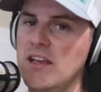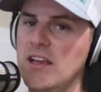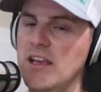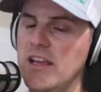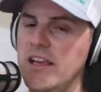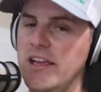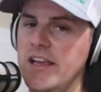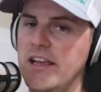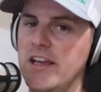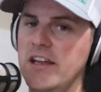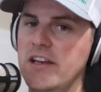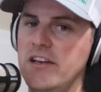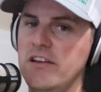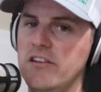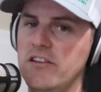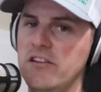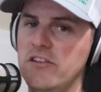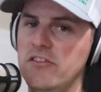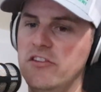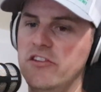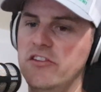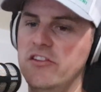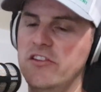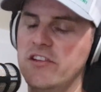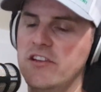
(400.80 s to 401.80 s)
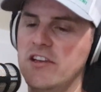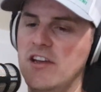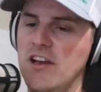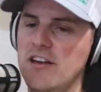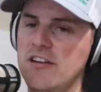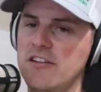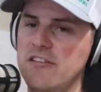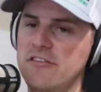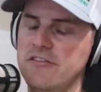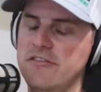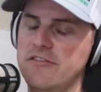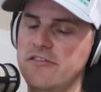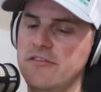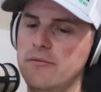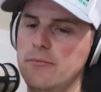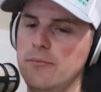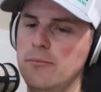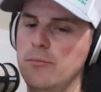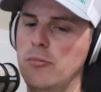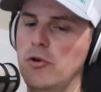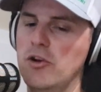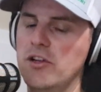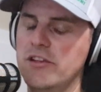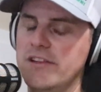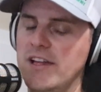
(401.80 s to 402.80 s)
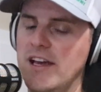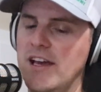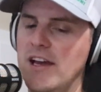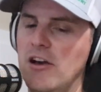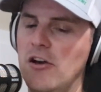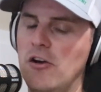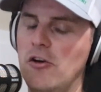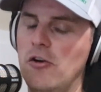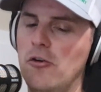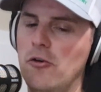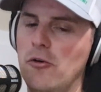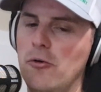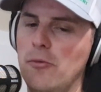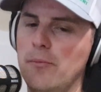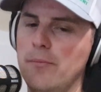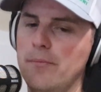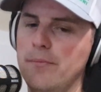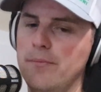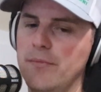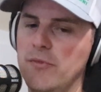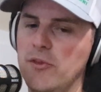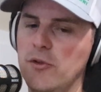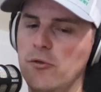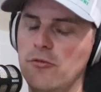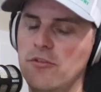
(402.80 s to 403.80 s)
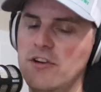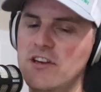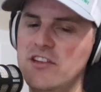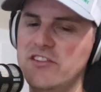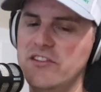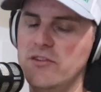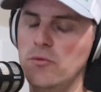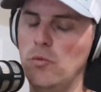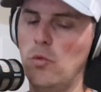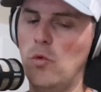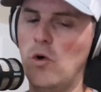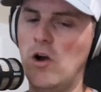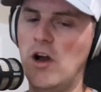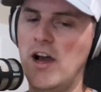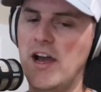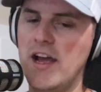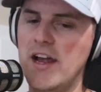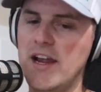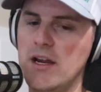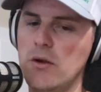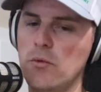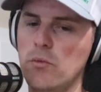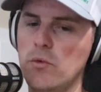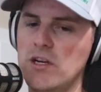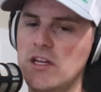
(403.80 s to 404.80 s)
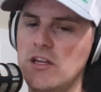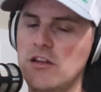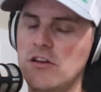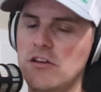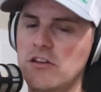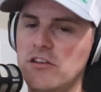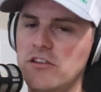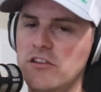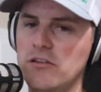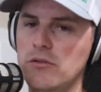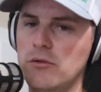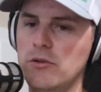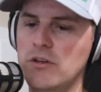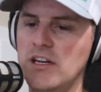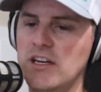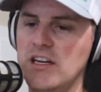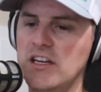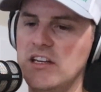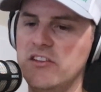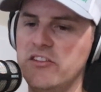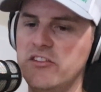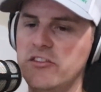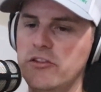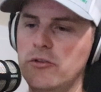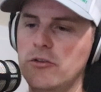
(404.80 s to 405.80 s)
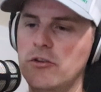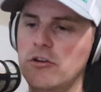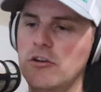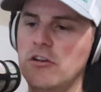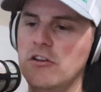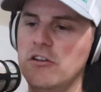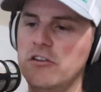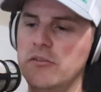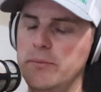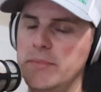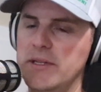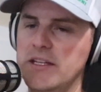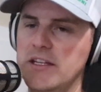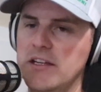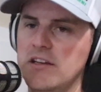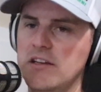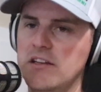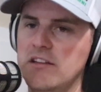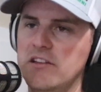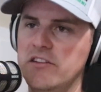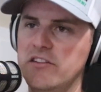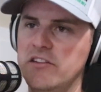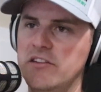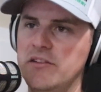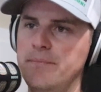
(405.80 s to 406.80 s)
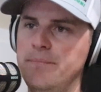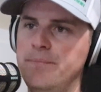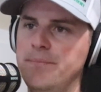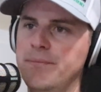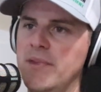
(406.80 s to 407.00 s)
And just to kind of bring that home, the reason why we couldn't do it any sooner is because